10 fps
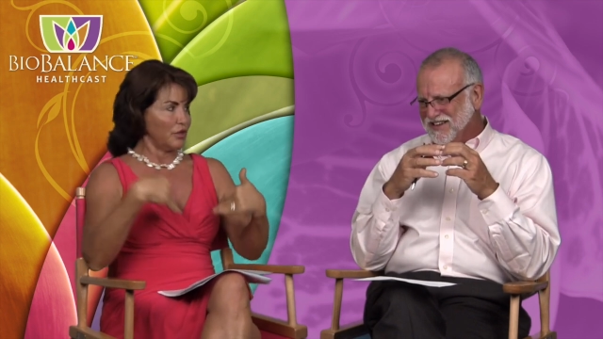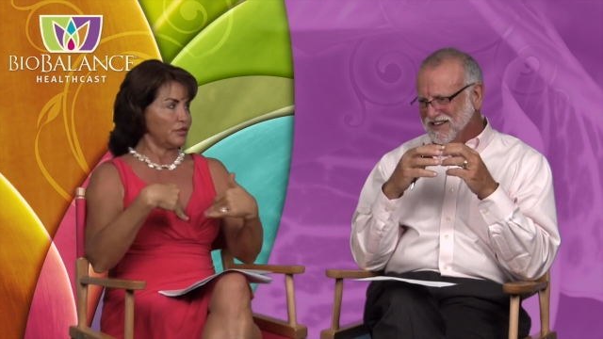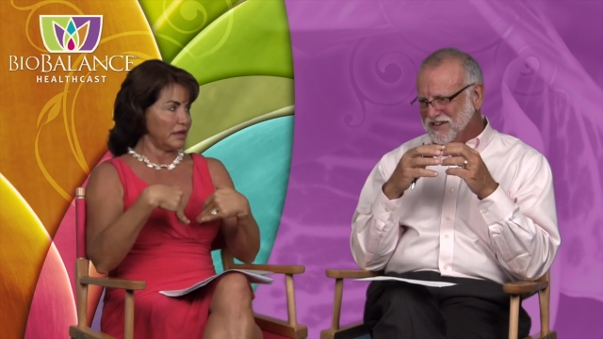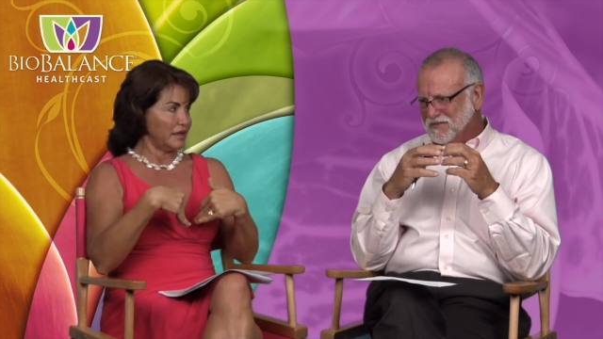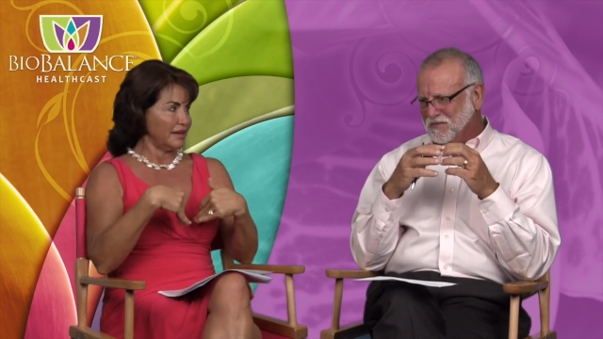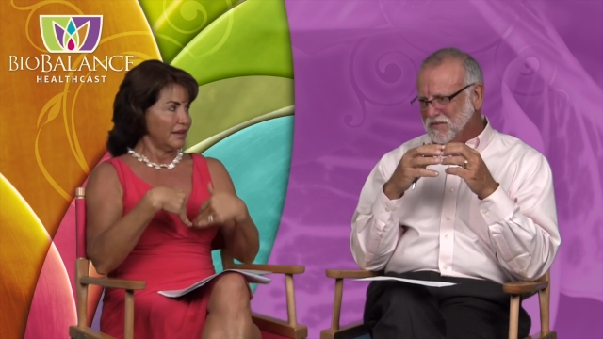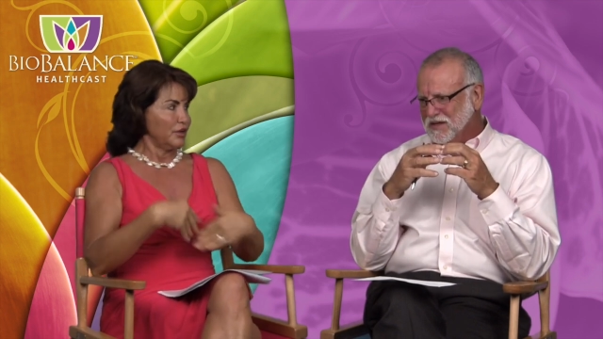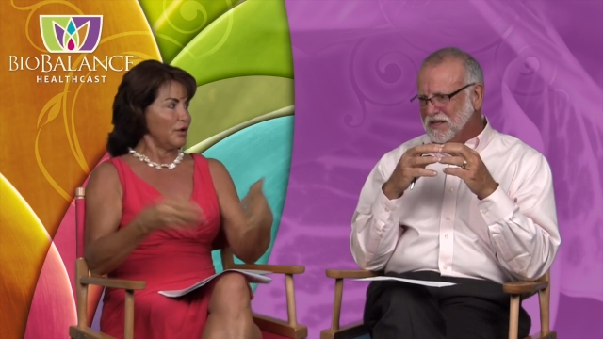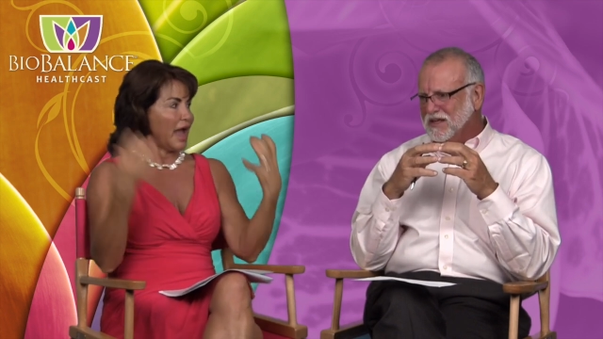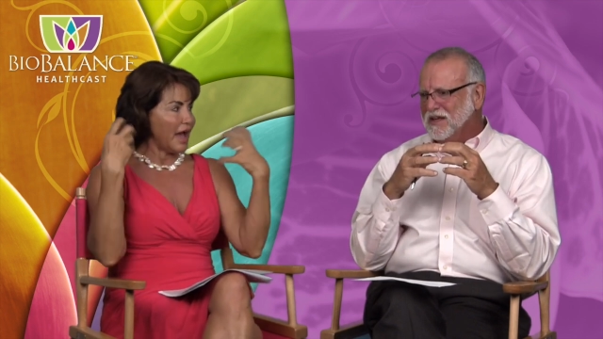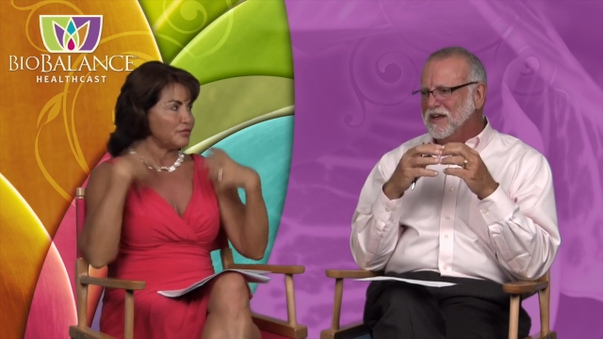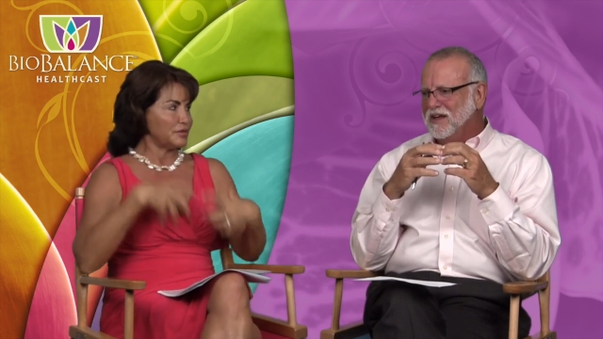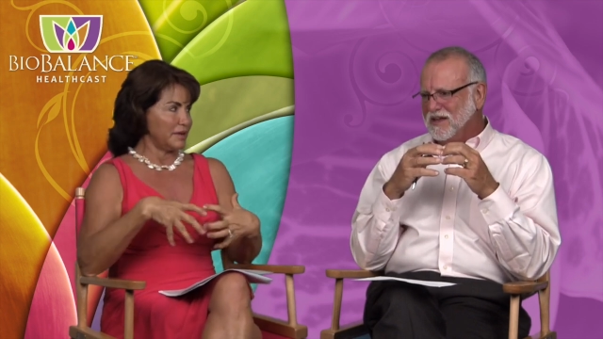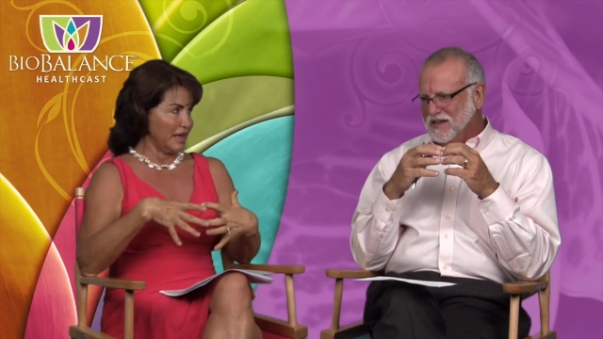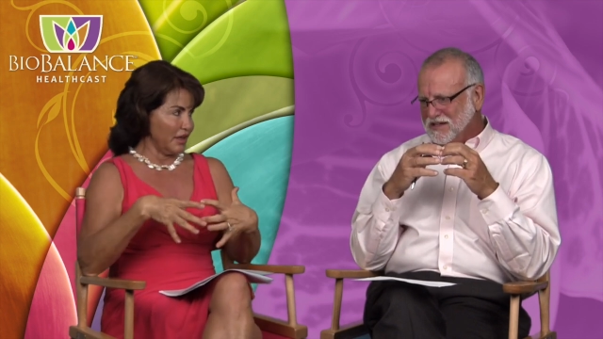Speaker 1: healthy. You have
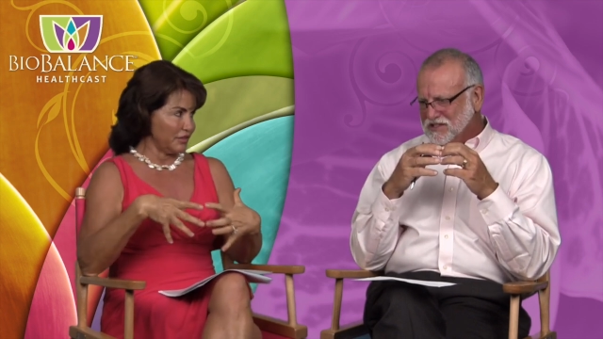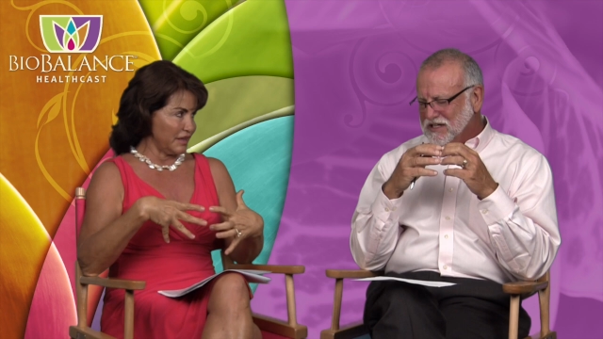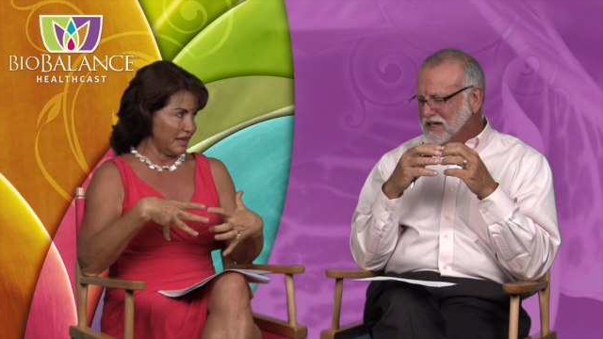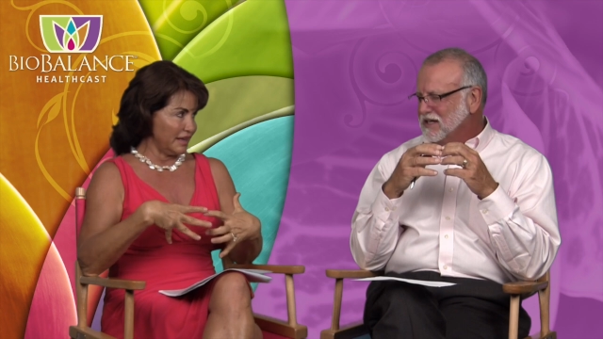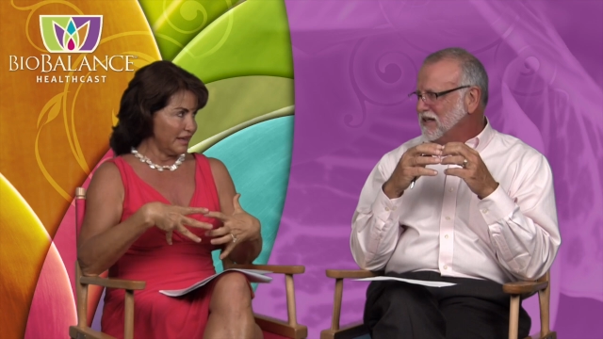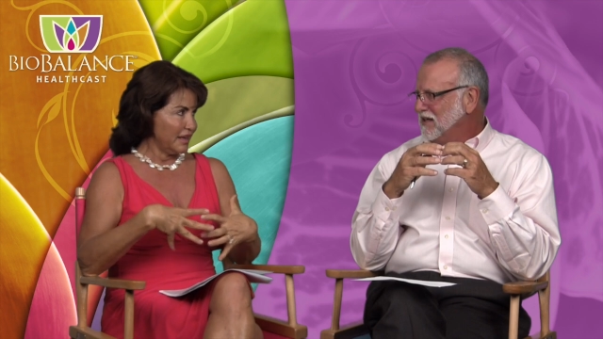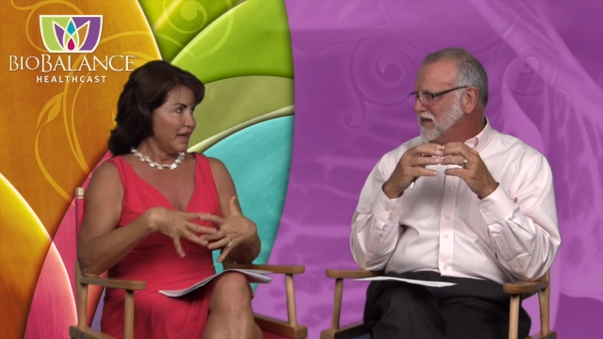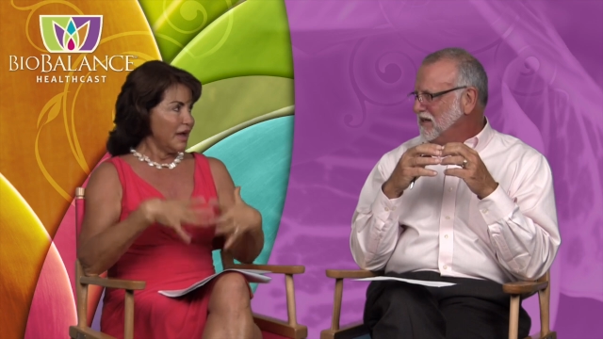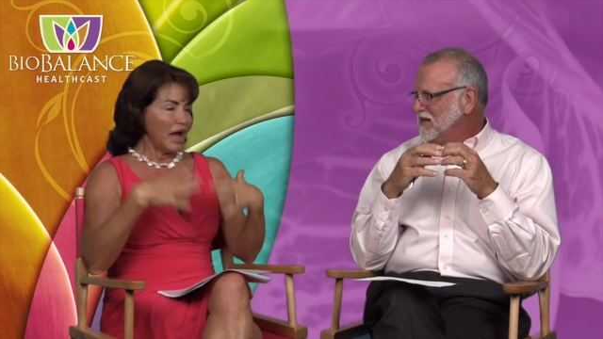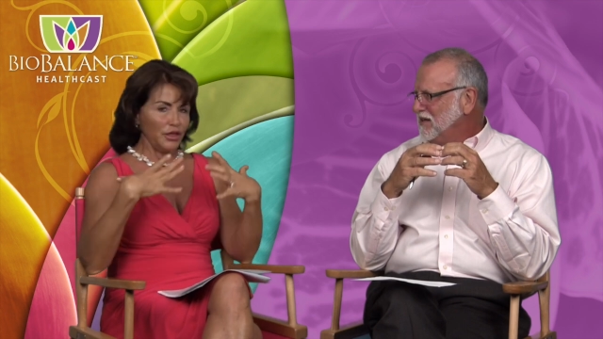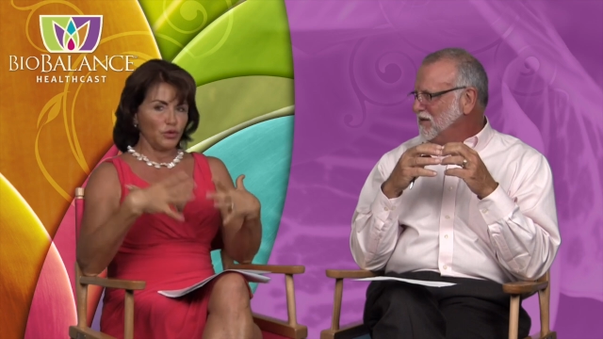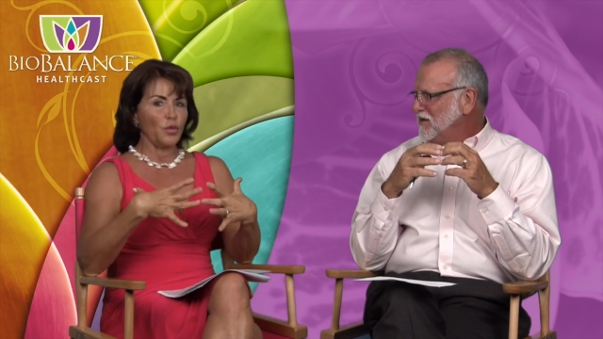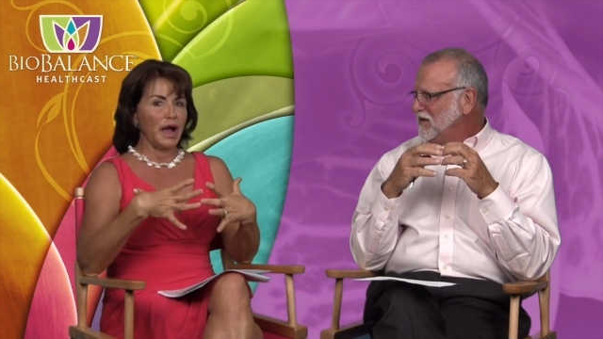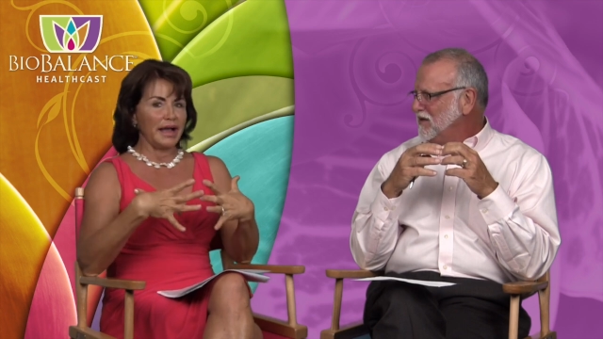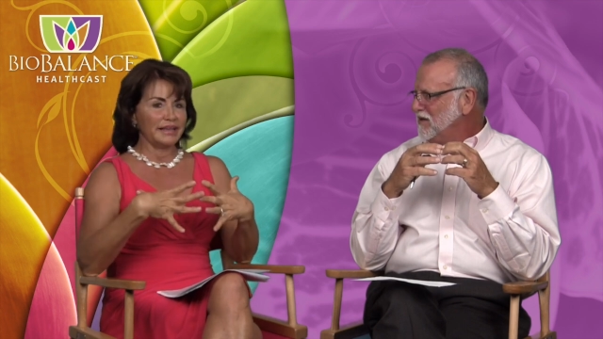to be healthy. Exactly.
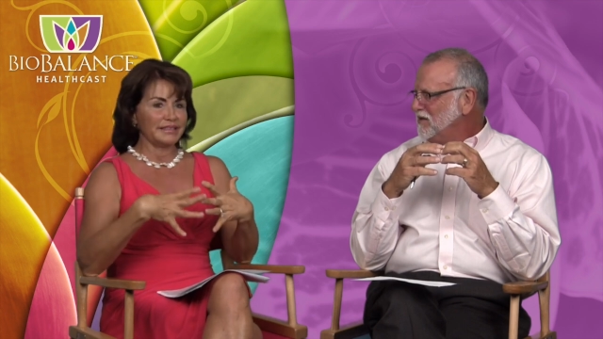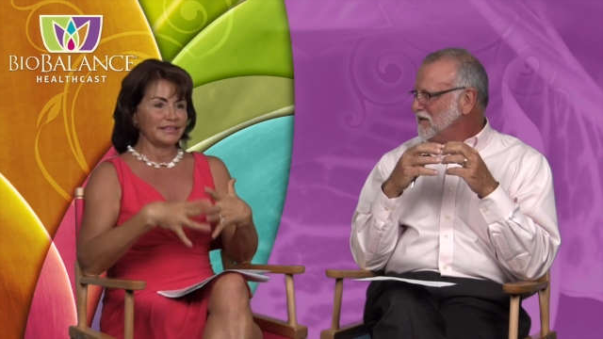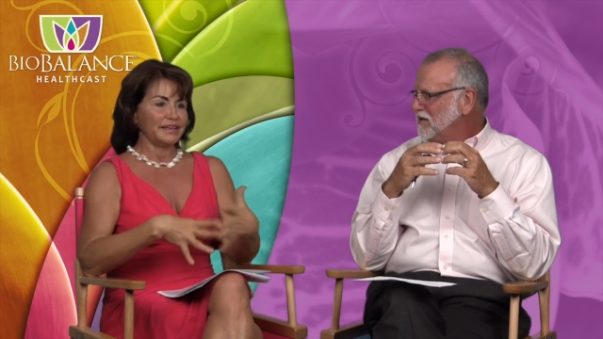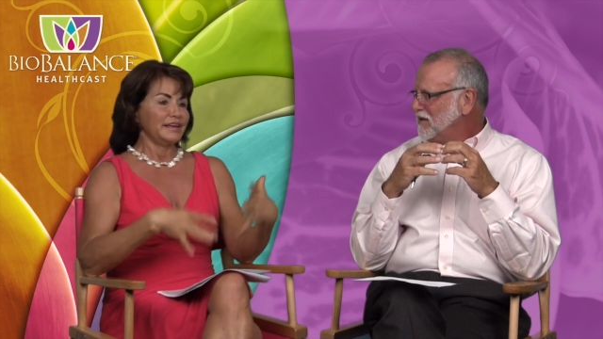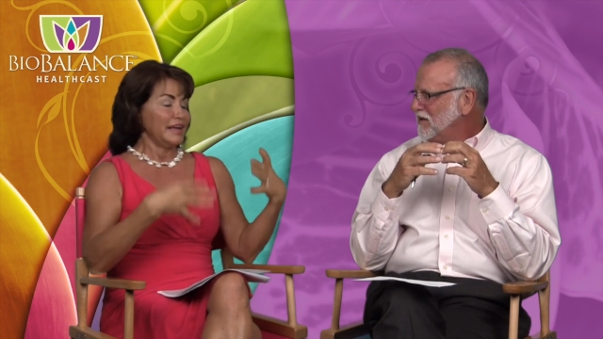Otherwise,